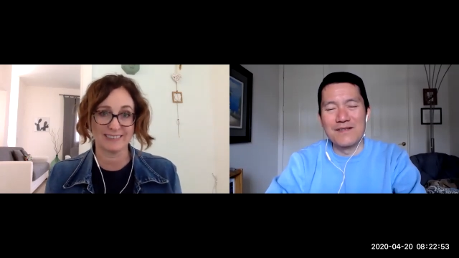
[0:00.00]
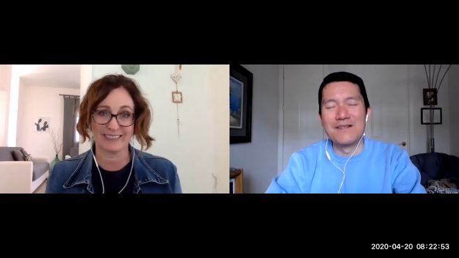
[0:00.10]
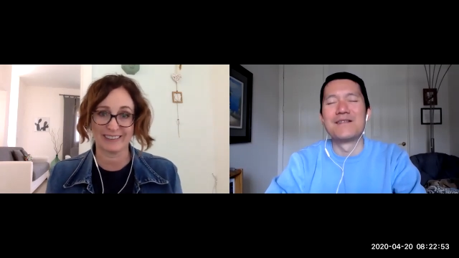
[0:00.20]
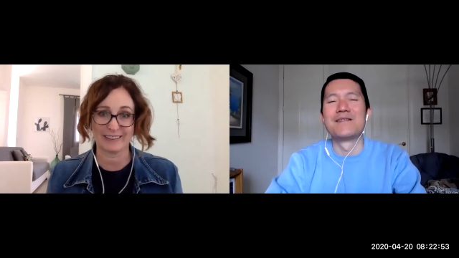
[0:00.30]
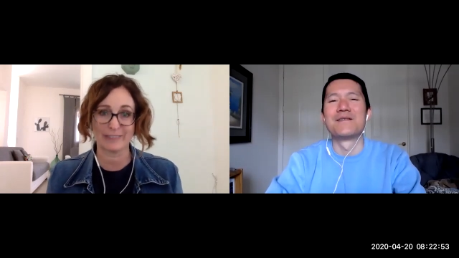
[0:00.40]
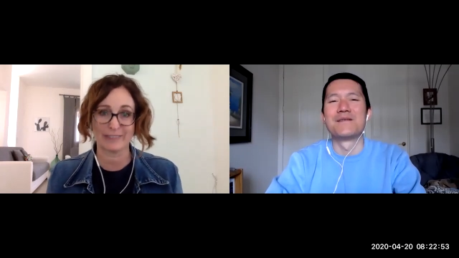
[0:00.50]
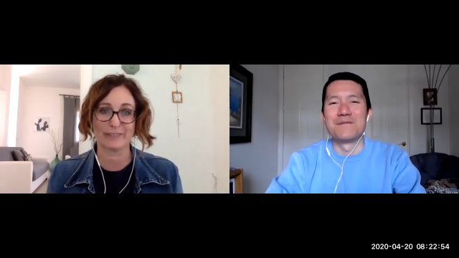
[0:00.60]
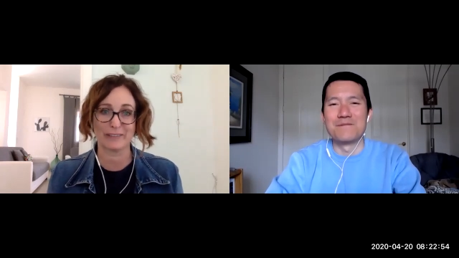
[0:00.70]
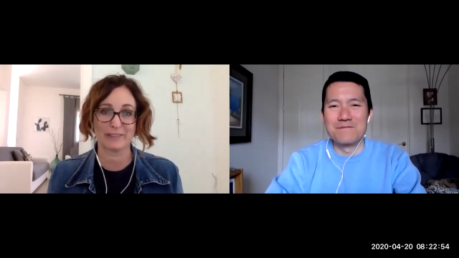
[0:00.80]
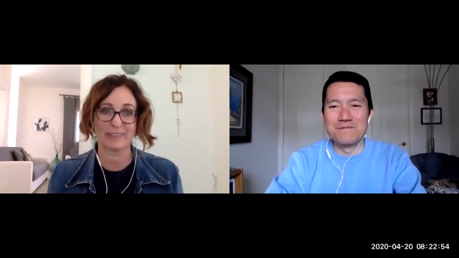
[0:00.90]
Speaker 1: like give
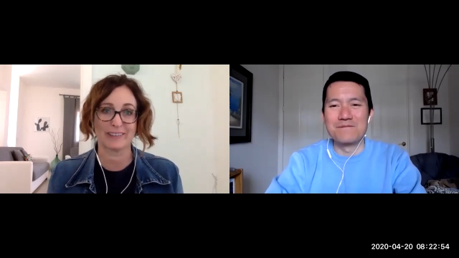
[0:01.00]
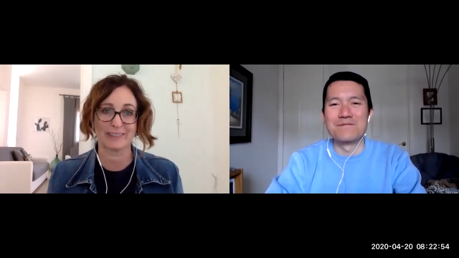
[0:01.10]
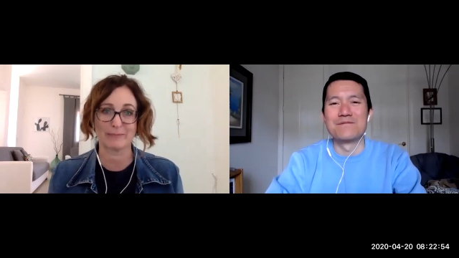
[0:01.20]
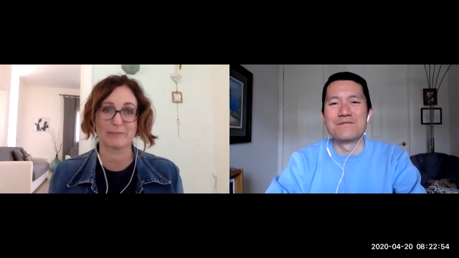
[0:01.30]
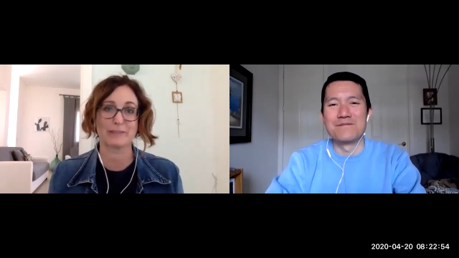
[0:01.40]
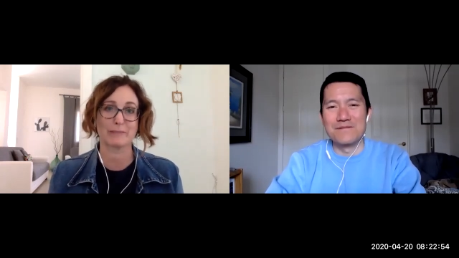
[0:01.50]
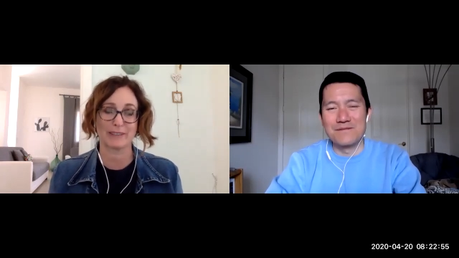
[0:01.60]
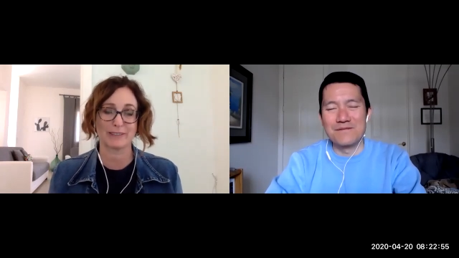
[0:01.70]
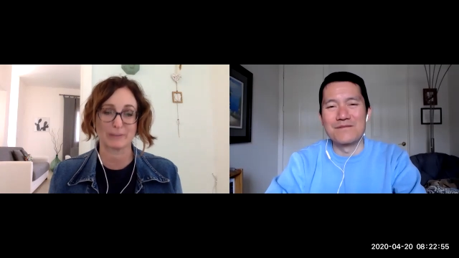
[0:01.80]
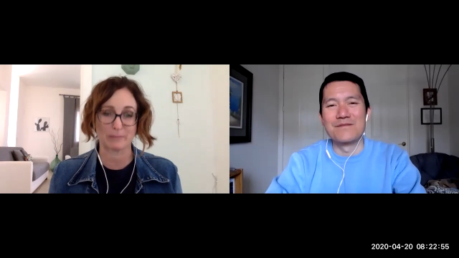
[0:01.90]
give things
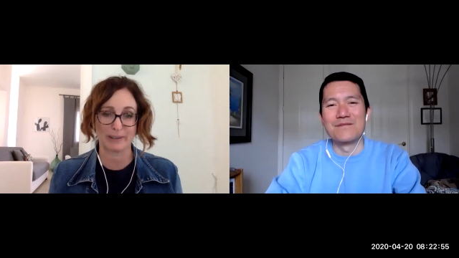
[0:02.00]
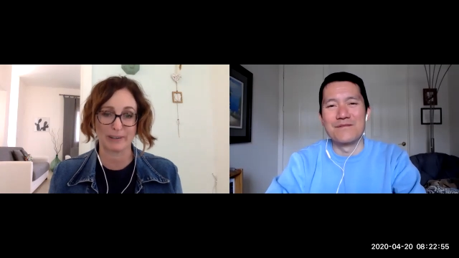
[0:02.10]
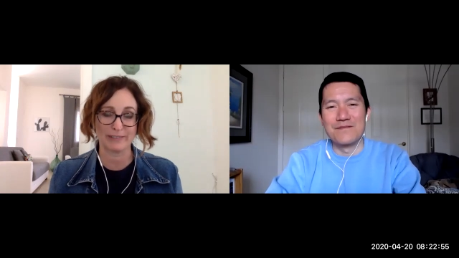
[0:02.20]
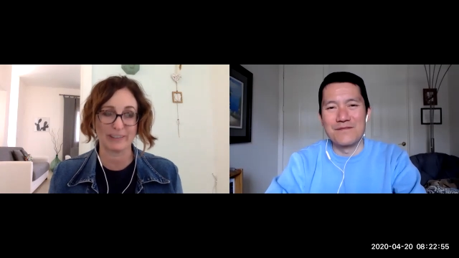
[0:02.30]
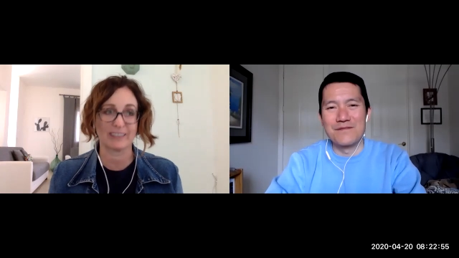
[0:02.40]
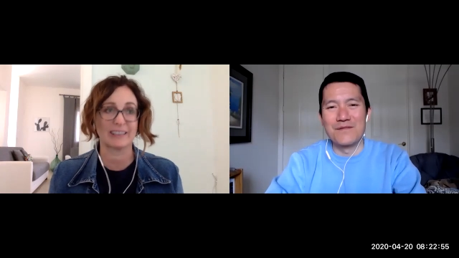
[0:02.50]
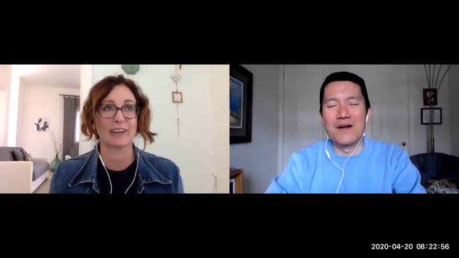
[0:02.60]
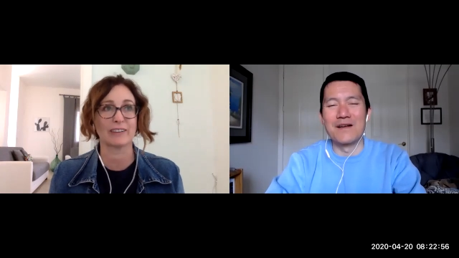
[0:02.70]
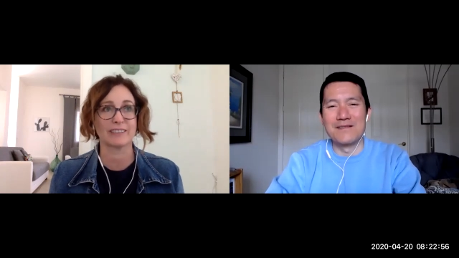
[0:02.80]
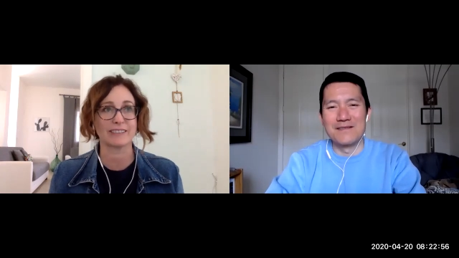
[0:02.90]
space to breathe, and
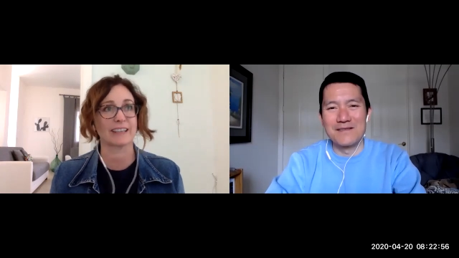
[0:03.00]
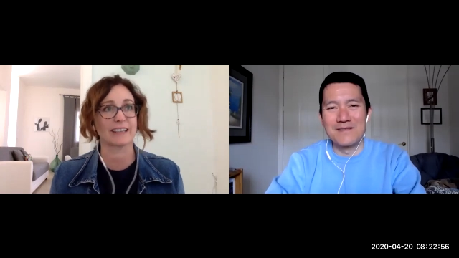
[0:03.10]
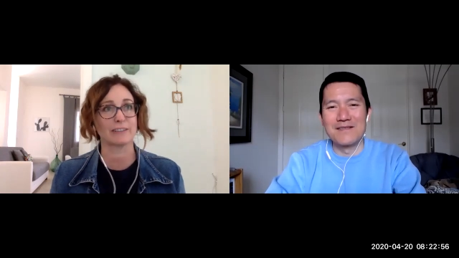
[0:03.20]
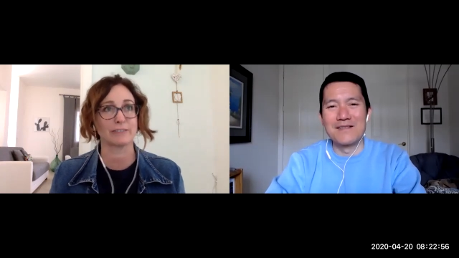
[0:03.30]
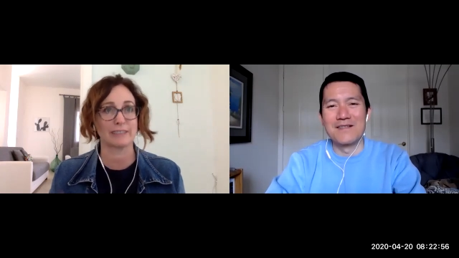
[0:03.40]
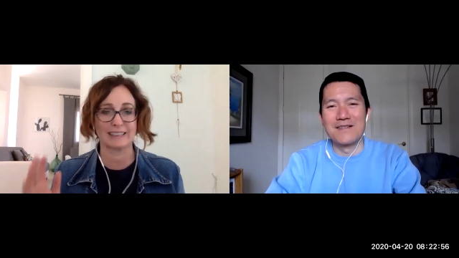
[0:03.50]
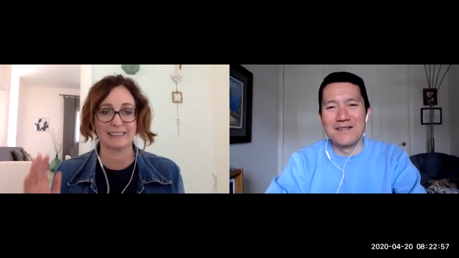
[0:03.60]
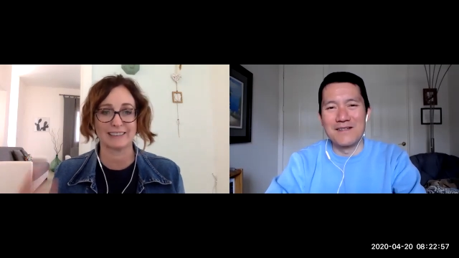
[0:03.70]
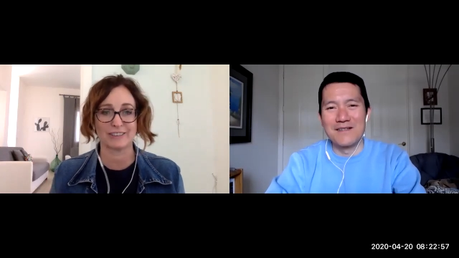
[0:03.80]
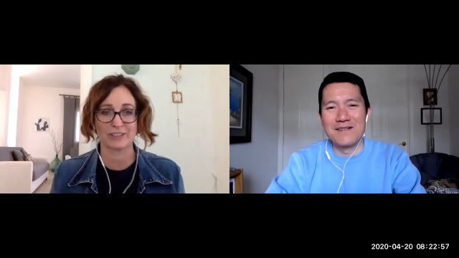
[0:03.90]
now right. it's like a really
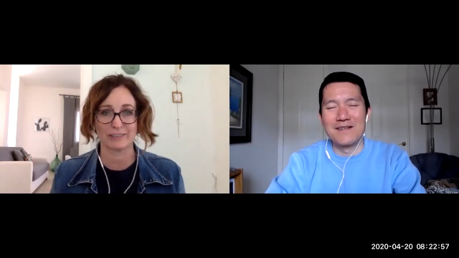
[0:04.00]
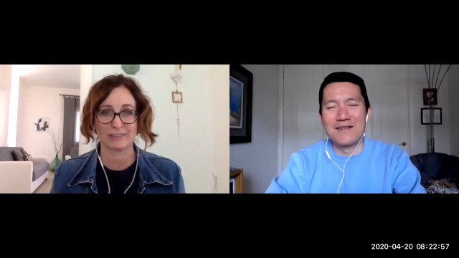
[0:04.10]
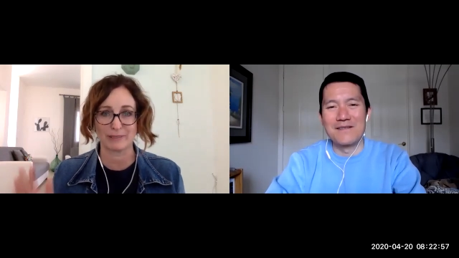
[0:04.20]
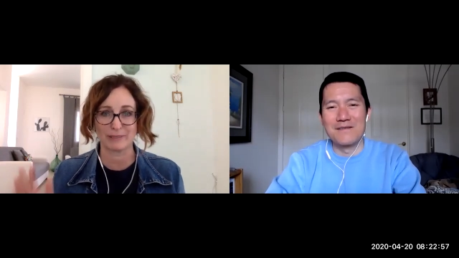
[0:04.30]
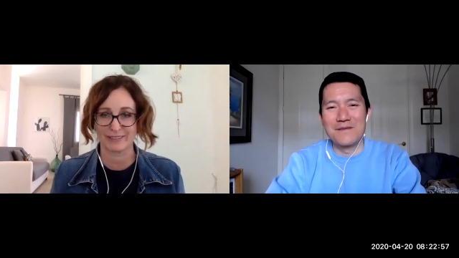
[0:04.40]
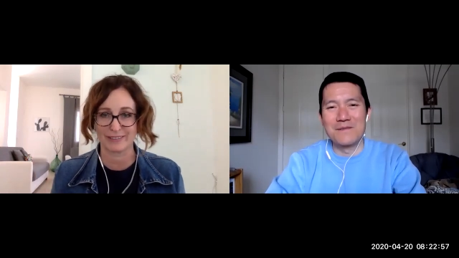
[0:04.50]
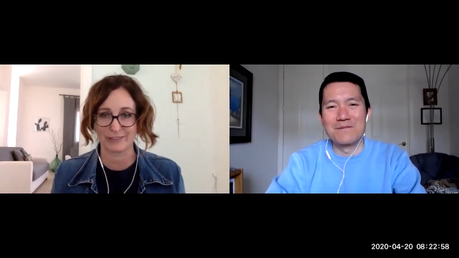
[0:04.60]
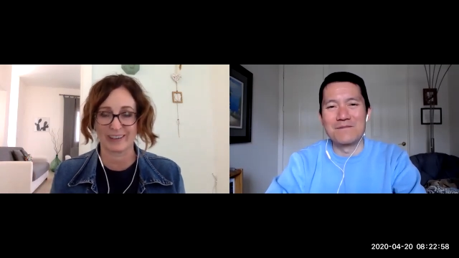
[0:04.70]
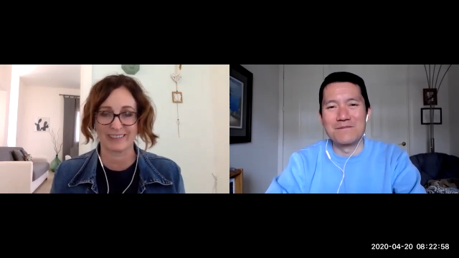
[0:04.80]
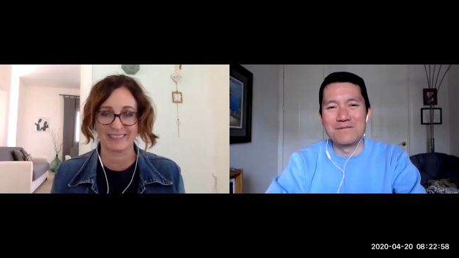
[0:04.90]
legit business
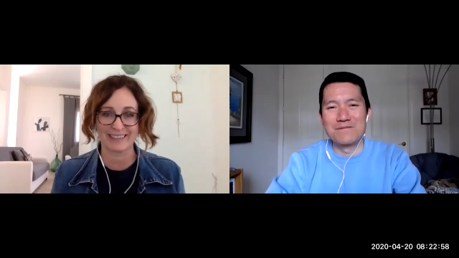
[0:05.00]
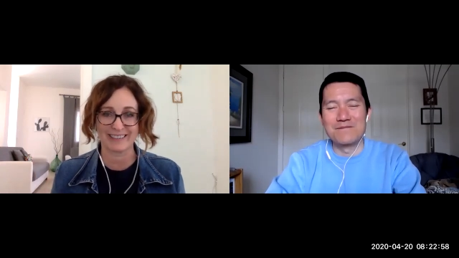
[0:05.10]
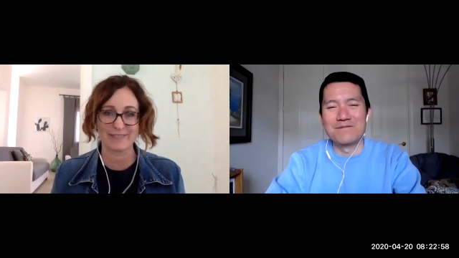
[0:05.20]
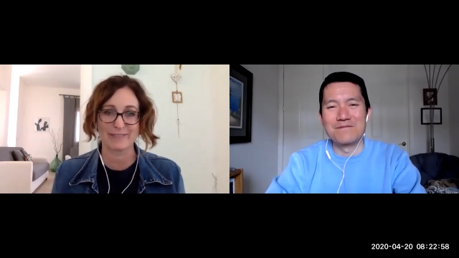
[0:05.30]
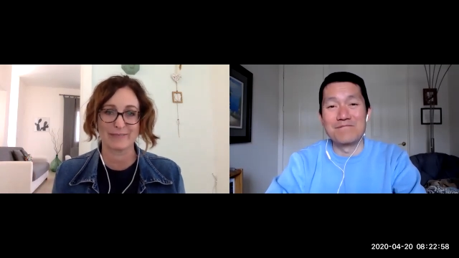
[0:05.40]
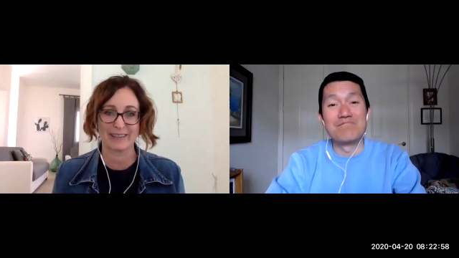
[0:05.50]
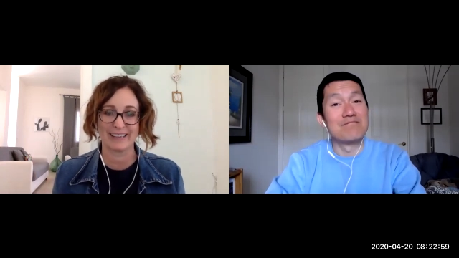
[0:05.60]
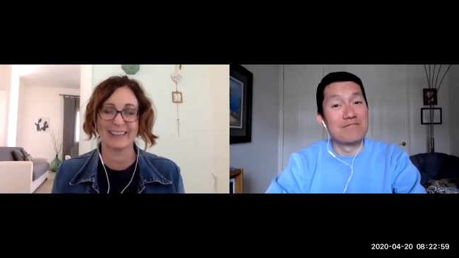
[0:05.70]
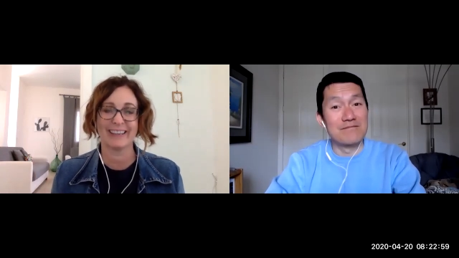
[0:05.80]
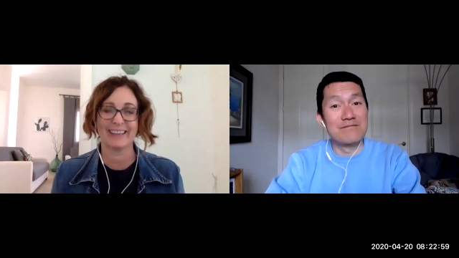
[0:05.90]
strategy for
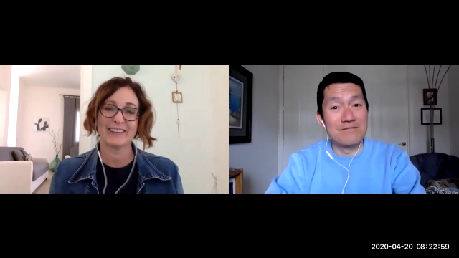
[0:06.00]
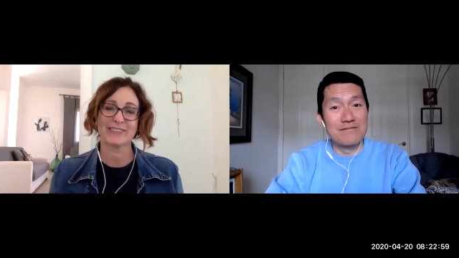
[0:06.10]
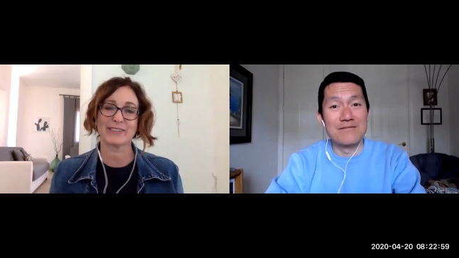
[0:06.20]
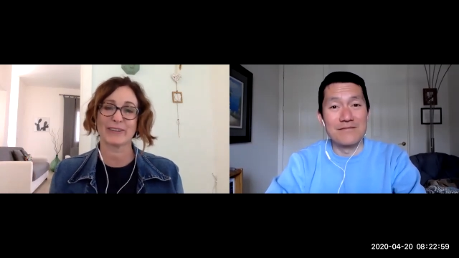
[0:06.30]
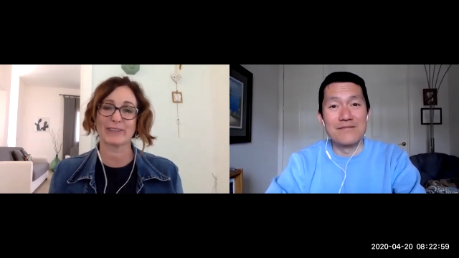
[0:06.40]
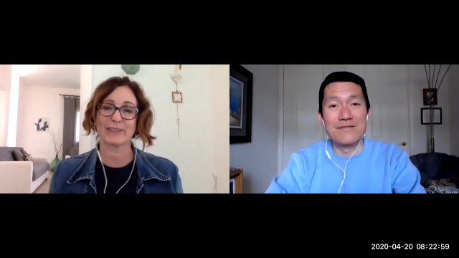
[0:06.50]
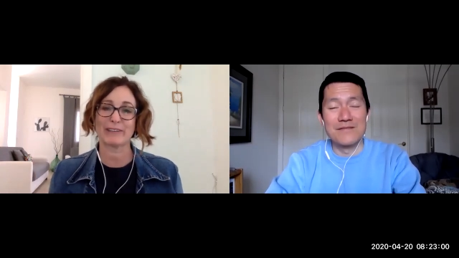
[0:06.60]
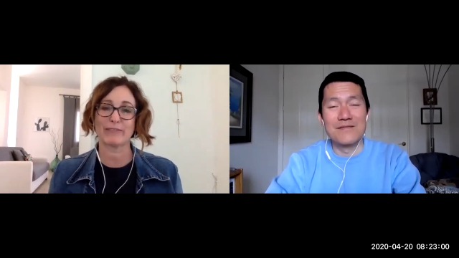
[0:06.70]
me. So if